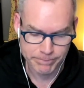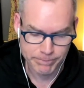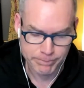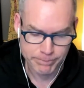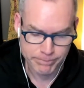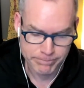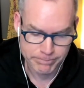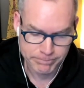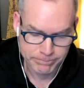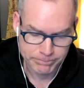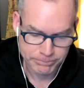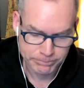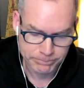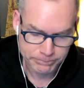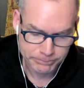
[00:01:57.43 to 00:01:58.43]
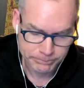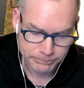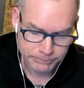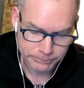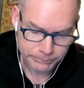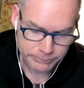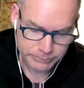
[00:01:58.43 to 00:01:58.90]

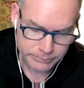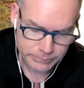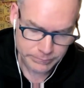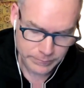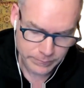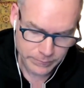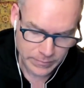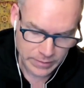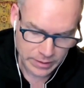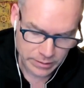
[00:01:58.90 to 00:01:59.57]
No one is speaking in this clip.